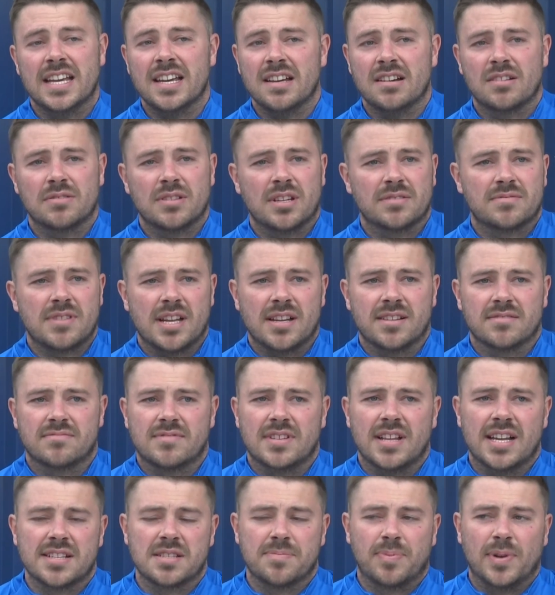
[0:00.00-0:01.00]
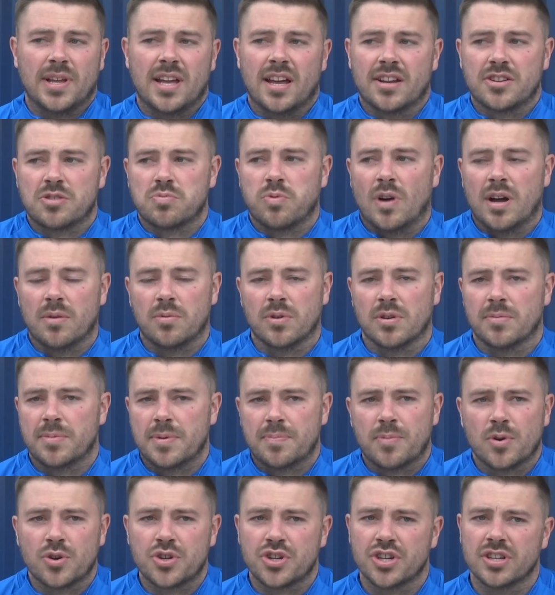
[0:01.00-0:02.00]
Yeah, as a player, I want to
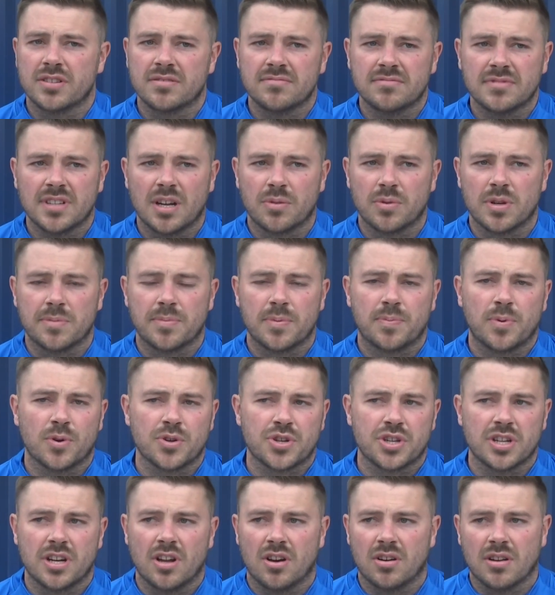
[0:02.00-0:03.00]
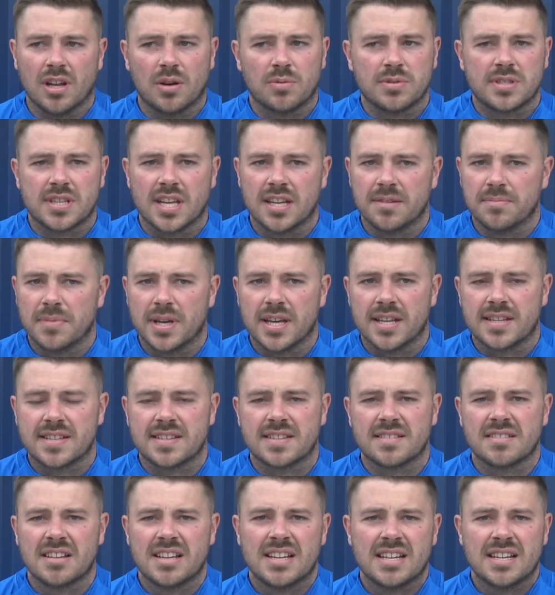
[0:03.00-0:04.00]
be pushing. I want to be pushing all our
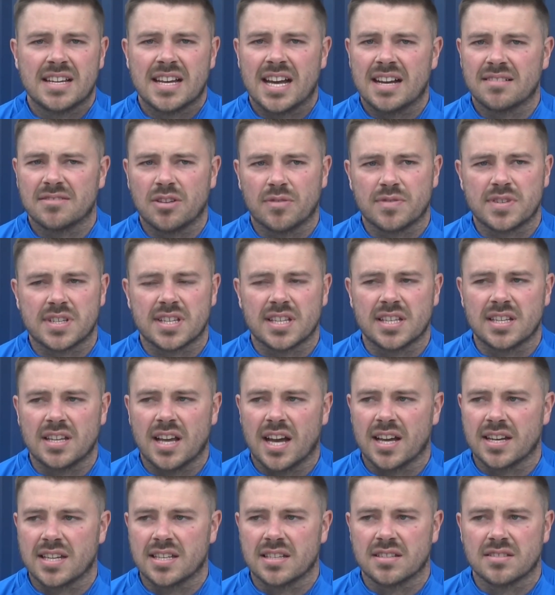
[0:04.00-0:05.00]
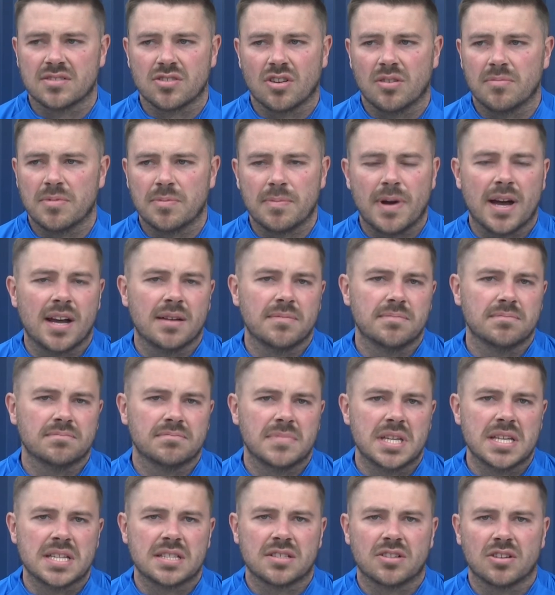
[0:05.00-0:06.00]
teammates. Obviously, Addy and Tom are my
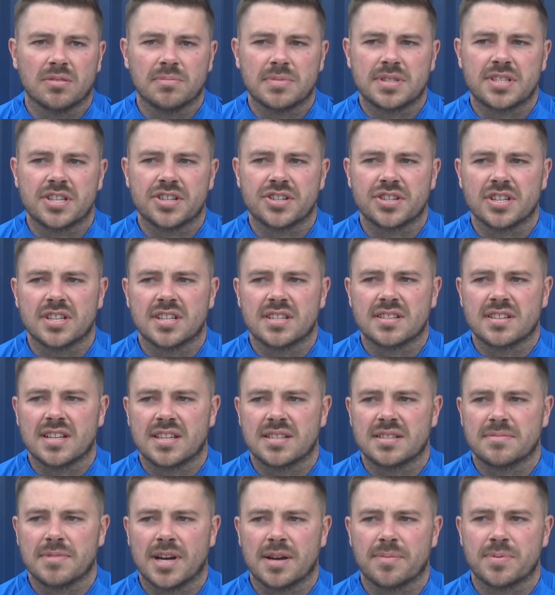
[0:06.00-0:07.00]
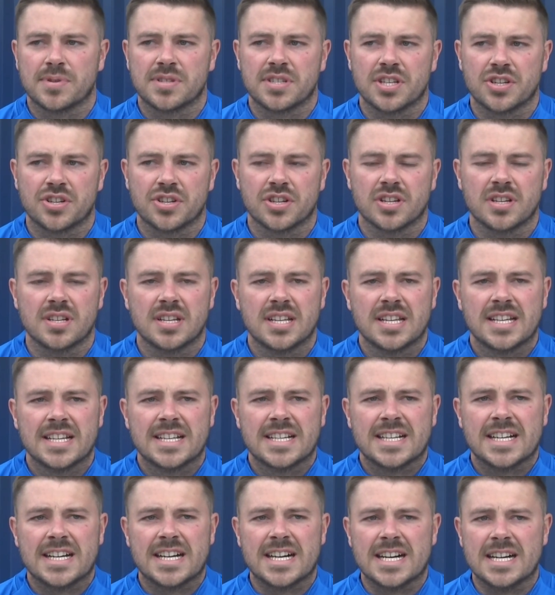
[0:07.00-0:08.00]
main competition in my position.
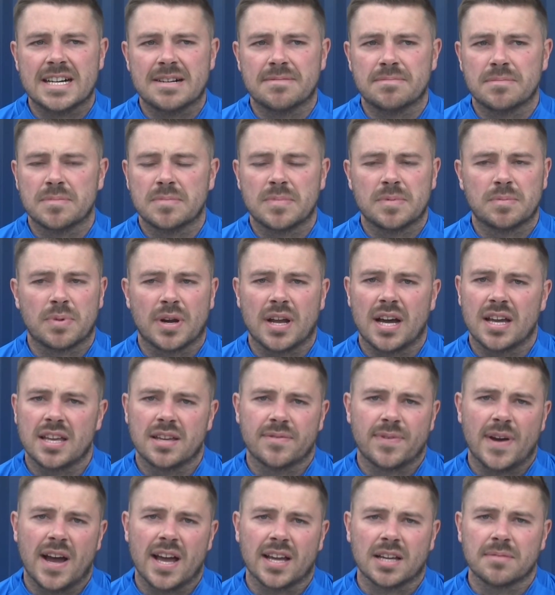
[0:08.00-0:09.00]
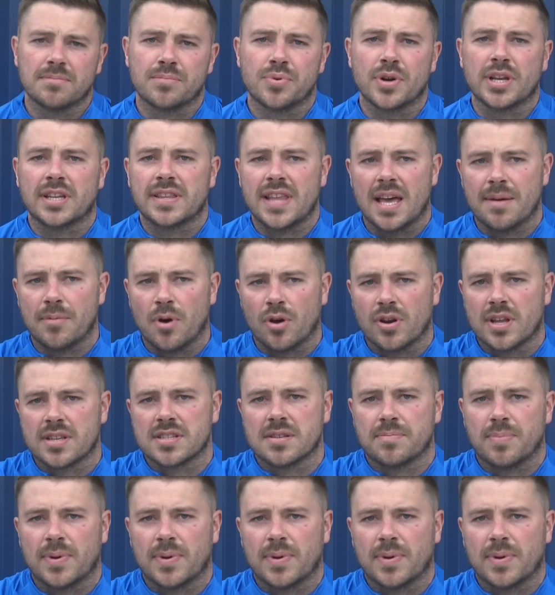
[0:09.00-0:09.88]
But if I can bring them on as a